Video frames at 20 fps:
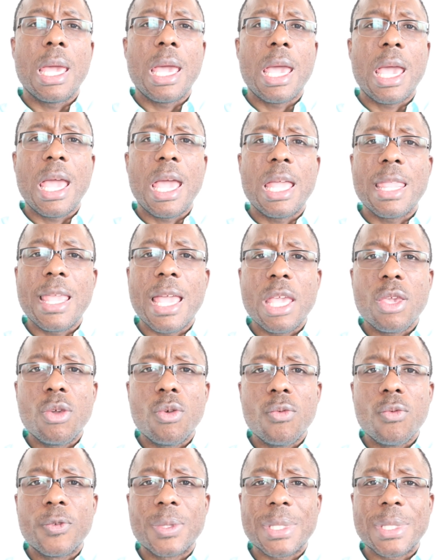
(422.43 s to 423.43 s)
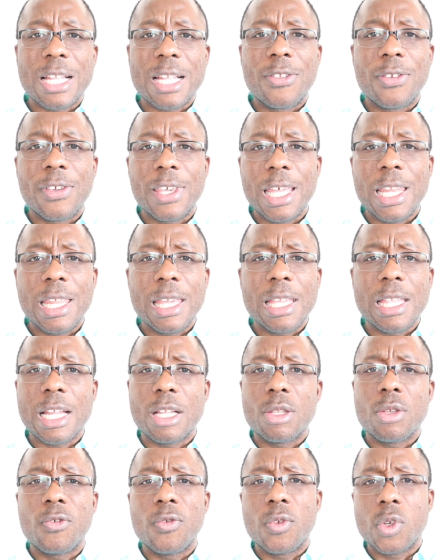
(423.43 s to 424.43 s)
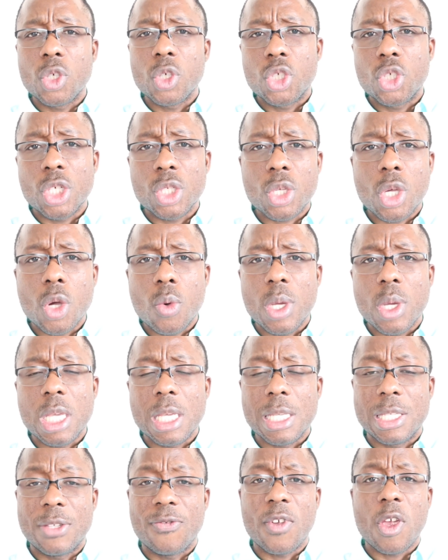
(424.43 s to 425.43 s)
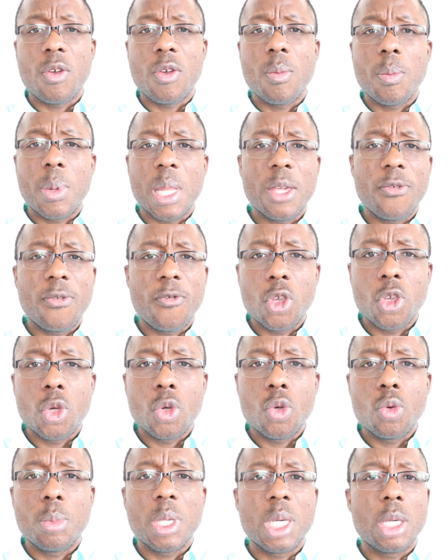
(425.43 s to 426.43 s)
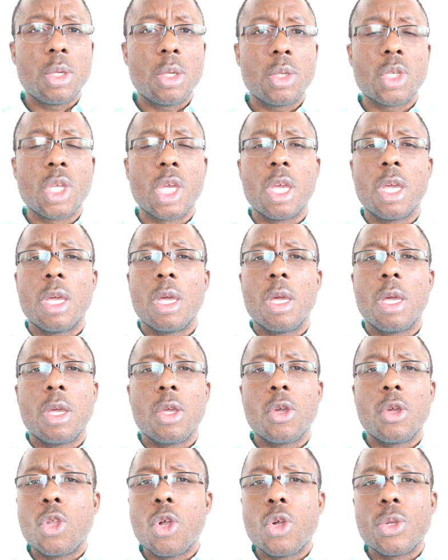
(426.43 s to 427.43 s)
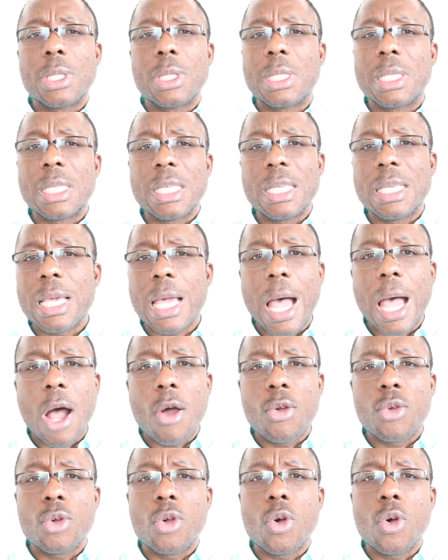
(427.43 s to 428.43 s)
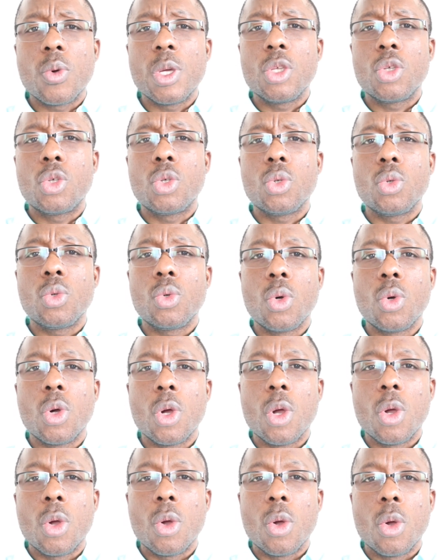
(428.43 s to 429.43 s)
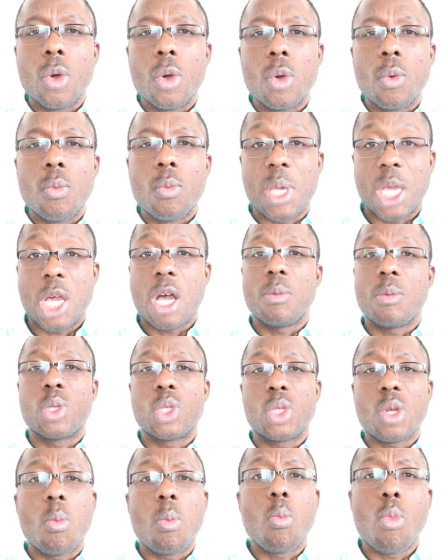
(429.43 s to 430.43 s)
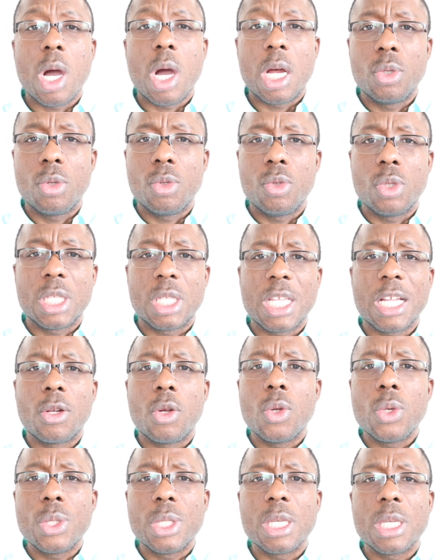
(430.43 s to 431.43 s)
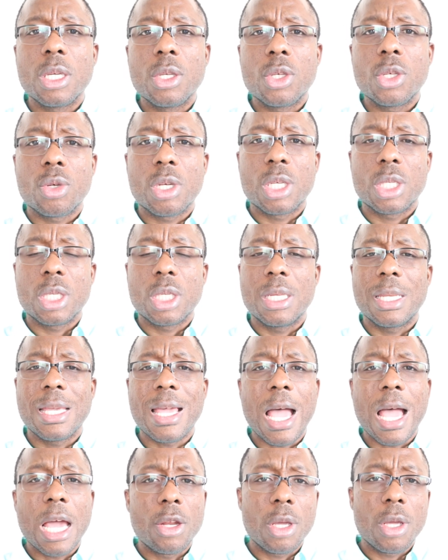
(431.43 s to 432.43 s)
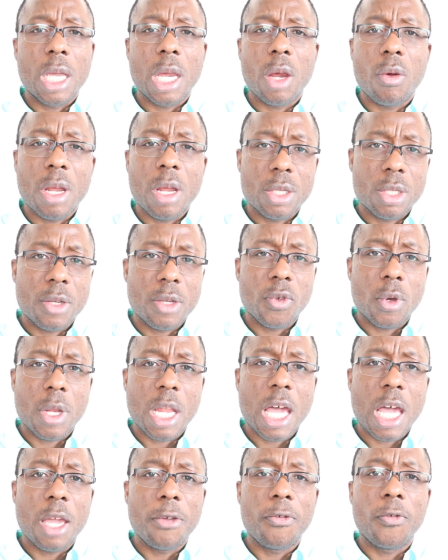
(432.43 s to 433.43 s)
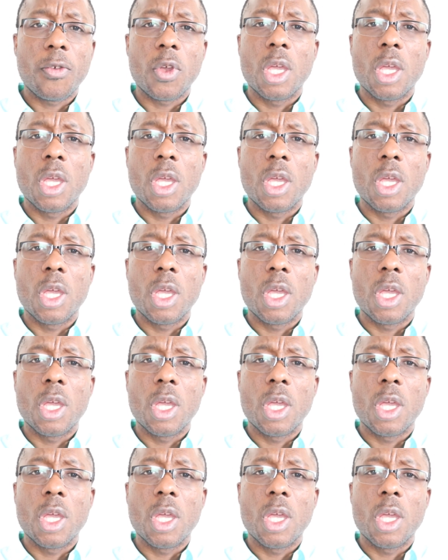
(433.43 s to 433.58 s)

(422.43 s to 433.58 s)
and then you start feeling that the future is very bleak for you, because you don't see how you're going to become someone. You start losing interest in the other areas of your life.